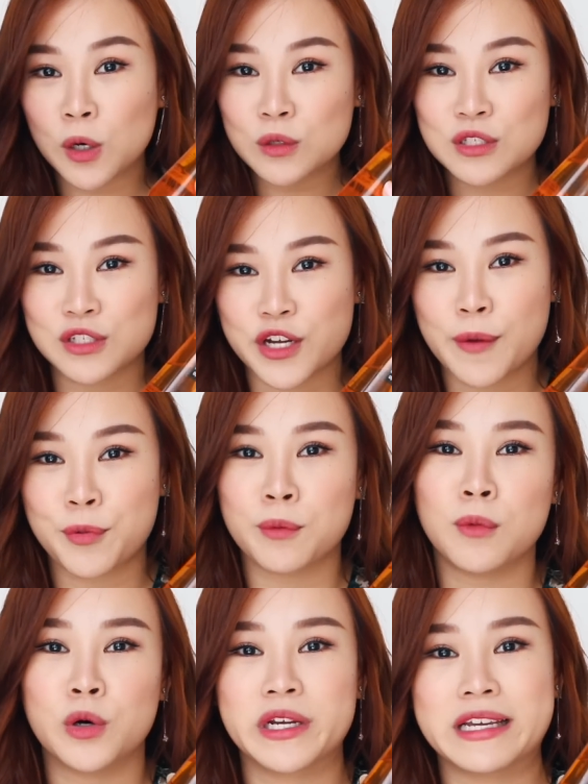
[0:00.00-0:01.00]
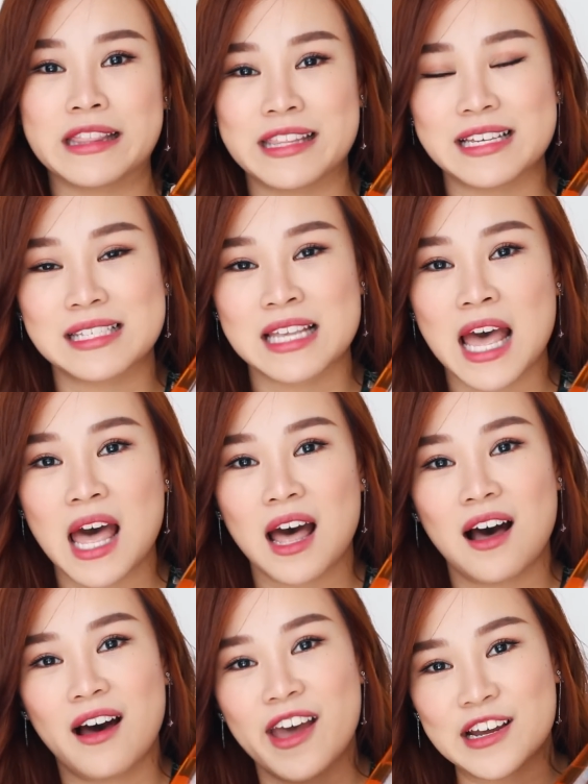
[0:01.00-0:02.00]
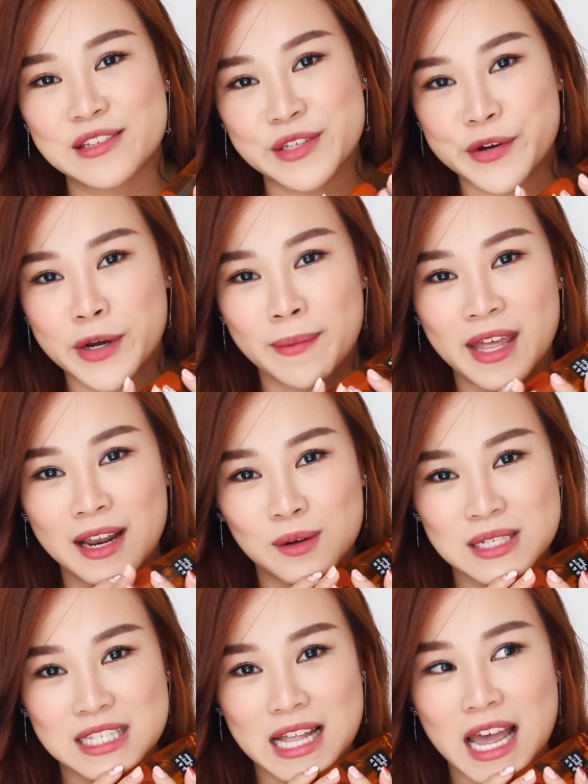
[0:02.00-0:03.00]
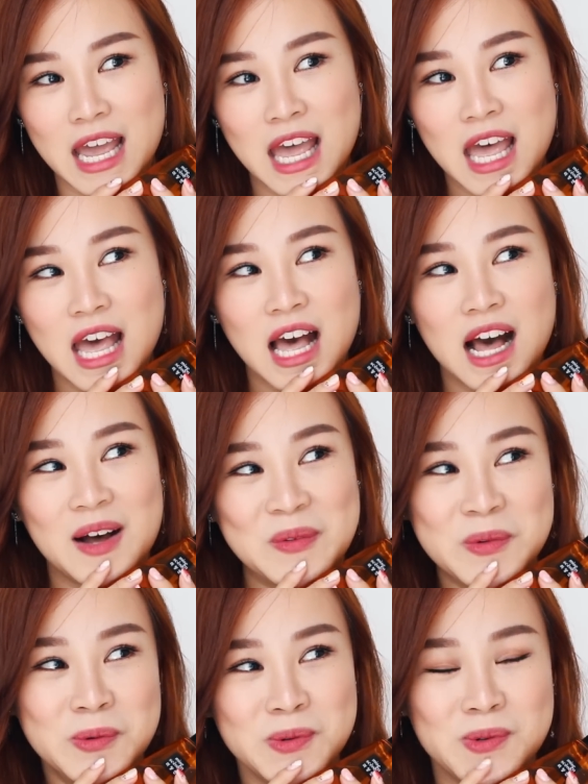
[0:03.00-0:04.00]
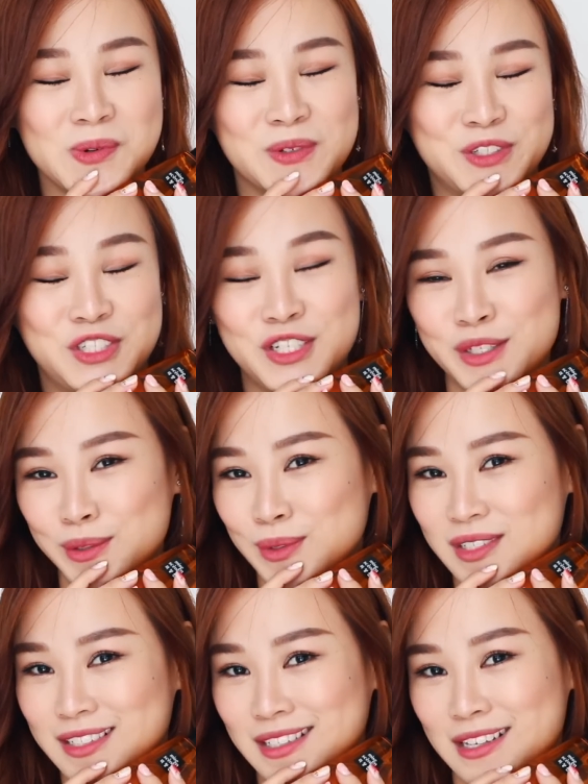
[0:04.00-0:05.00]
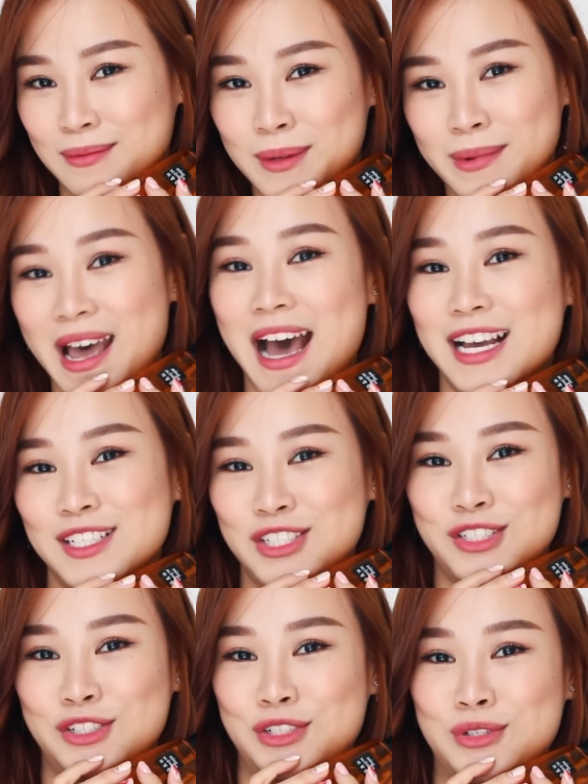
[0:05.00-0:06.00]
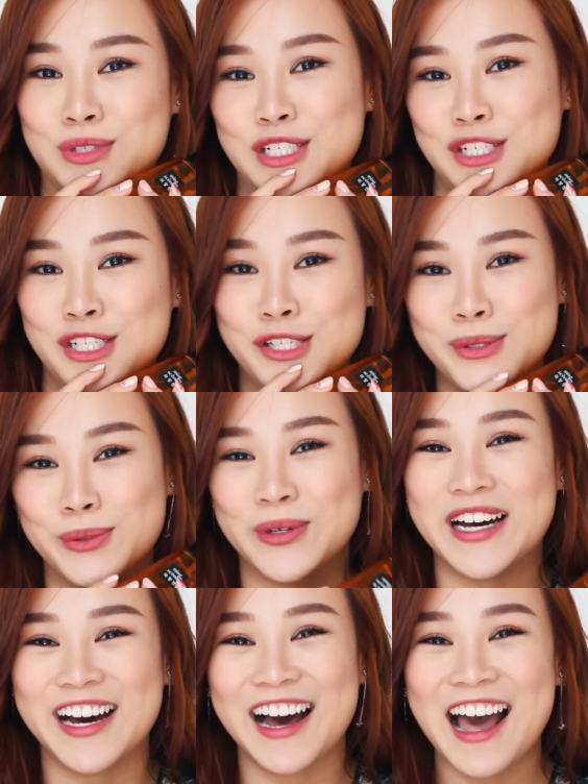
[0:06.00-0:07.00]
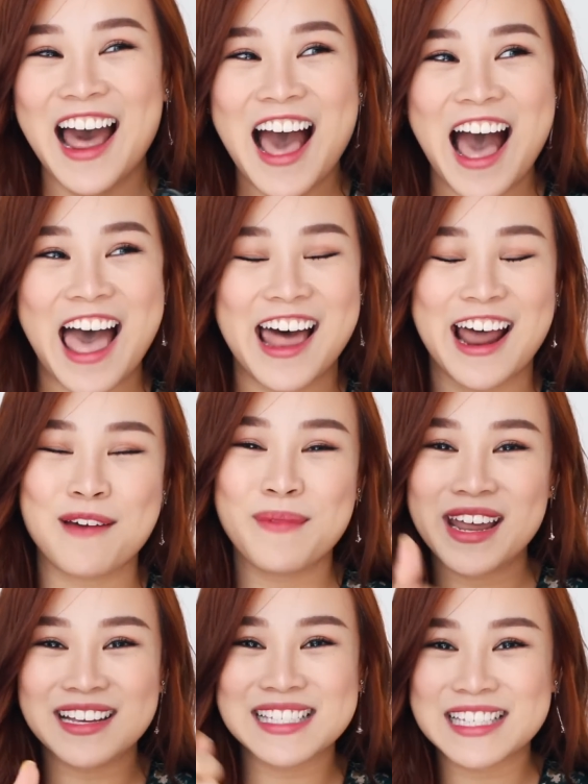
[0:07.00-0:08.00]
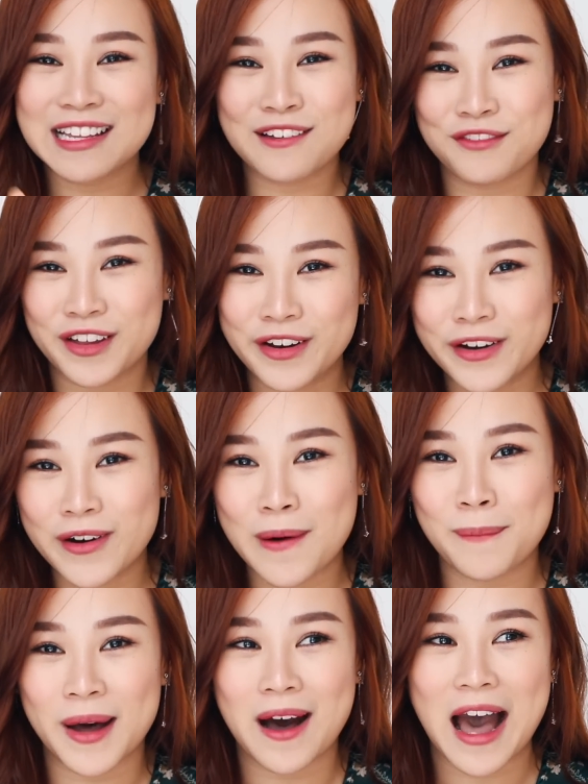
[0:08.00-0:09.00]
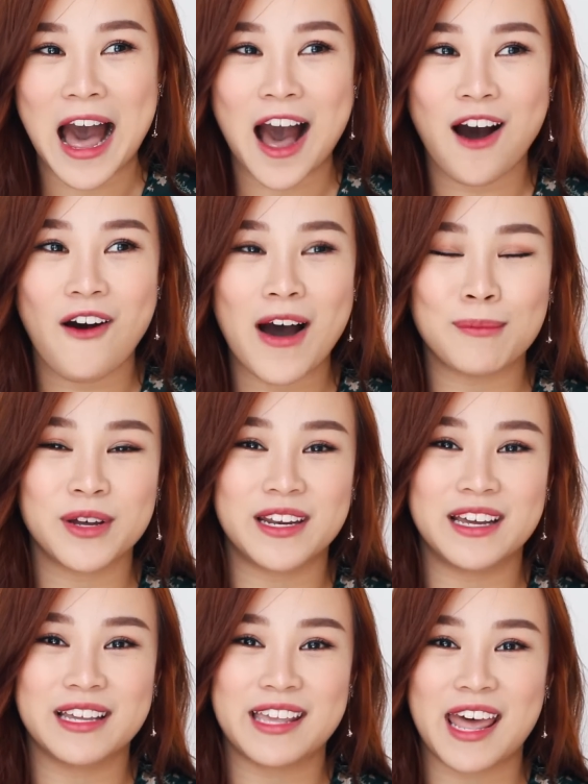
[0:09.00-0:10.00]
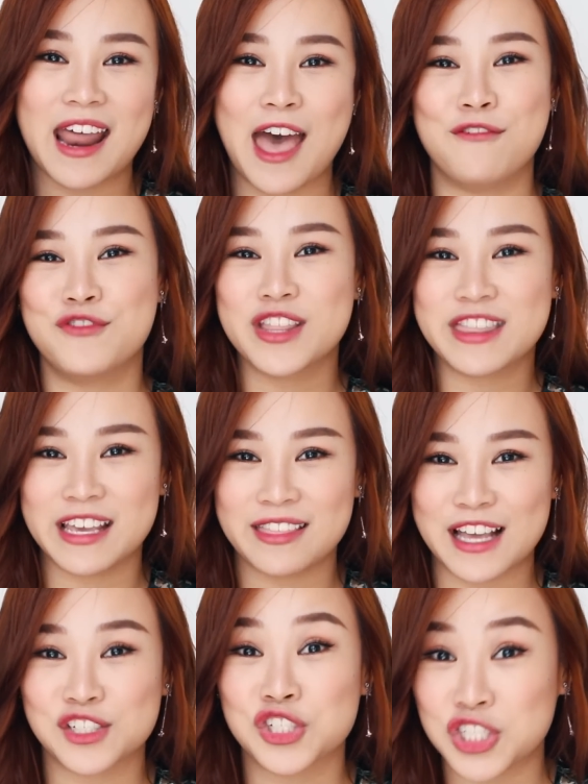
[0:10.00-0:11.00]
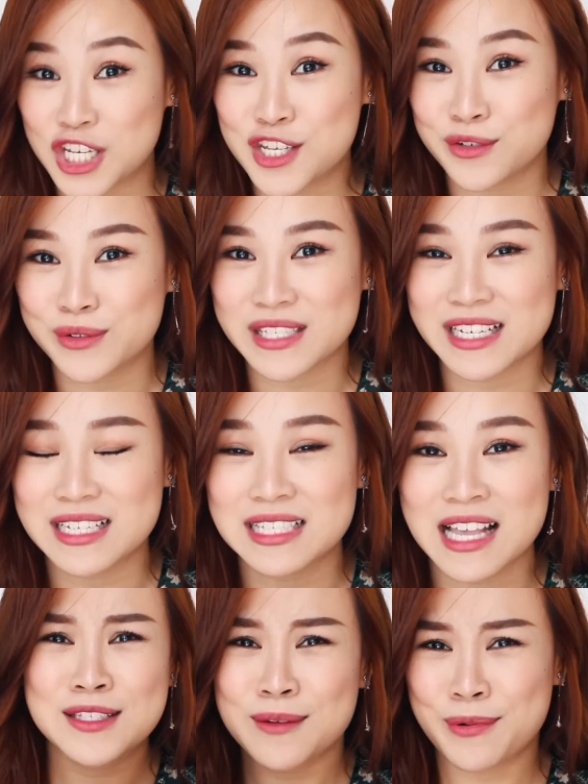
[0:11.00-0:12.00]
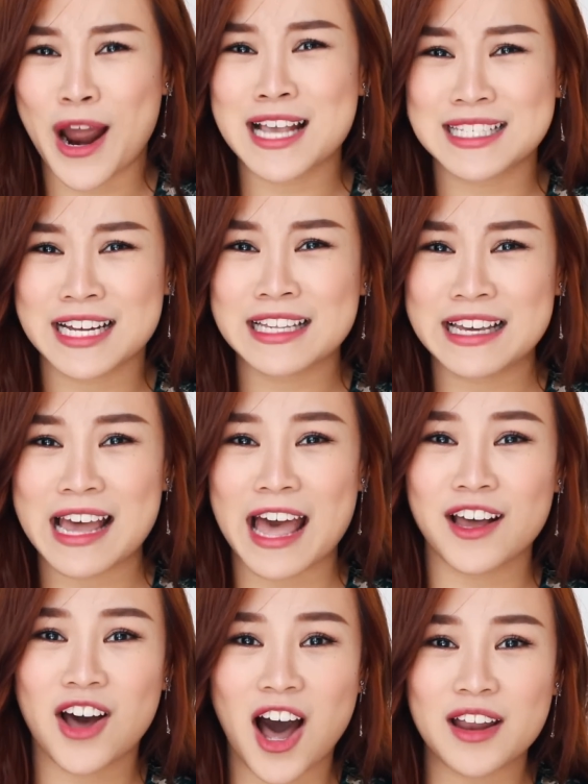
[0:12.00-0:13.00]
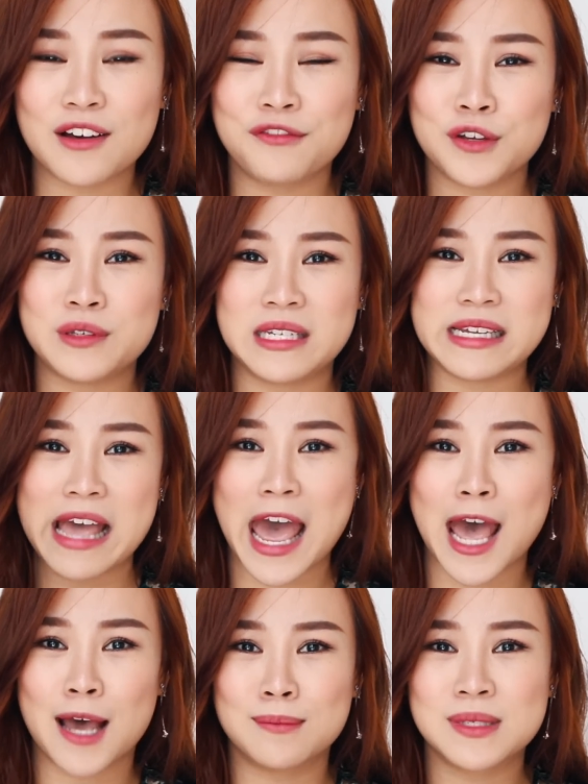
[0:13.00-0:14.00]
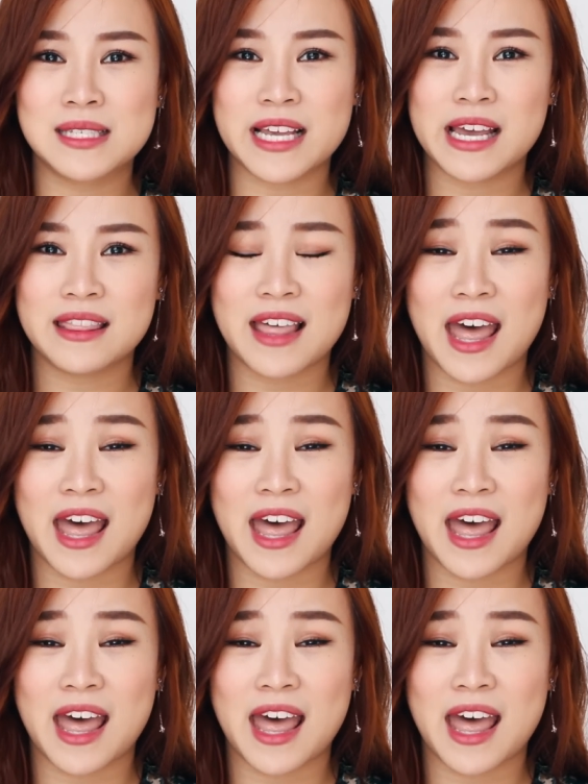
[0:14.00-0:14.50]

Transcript: poster promoting this hair serum, and I was like, ooh, she uses it, maybe I should do it too. And I made a silly video about how I'm gonna get everything that she uses. Surprisingly, I got a few DMs saying